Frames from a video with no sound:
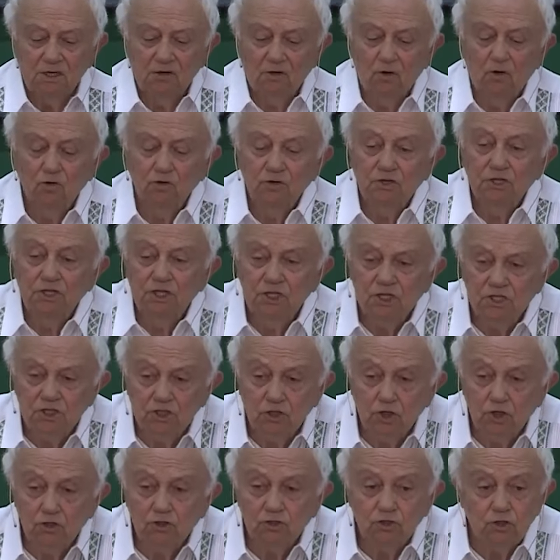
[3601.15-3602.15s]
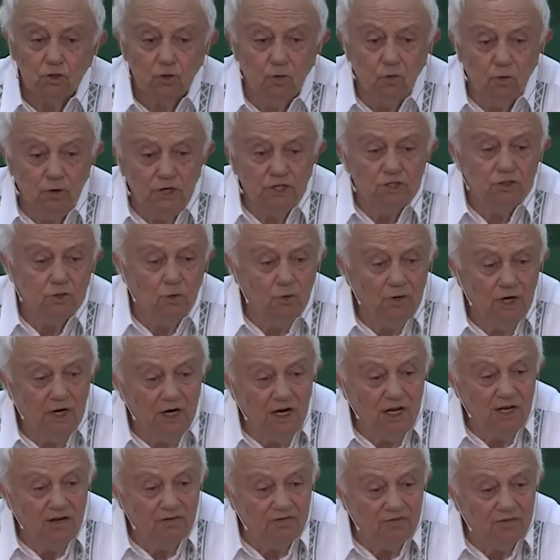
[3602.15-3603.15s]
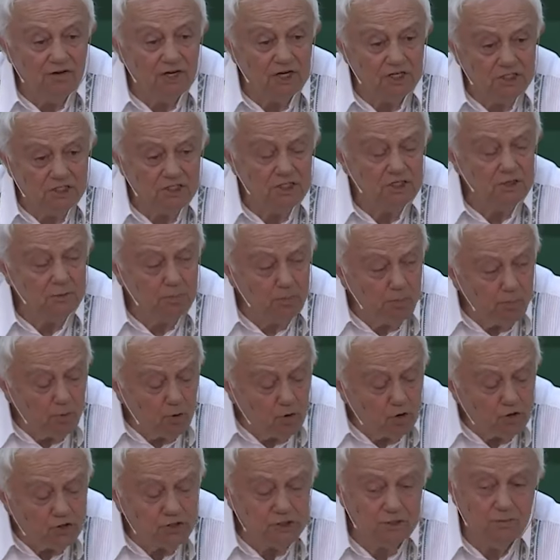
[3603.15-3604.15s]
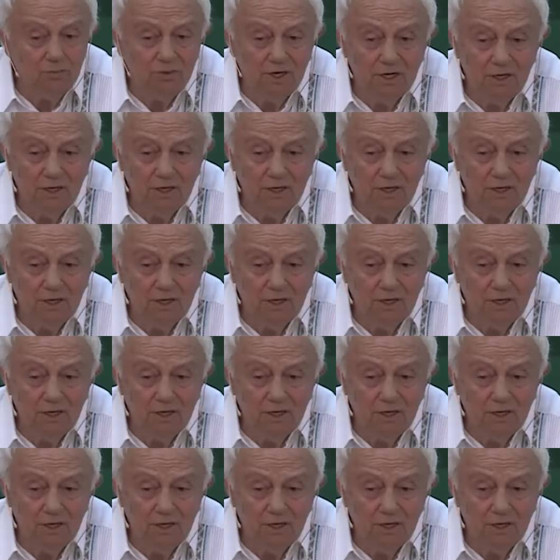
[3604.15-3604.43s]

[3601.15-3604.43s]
conditions on which we live, is it possible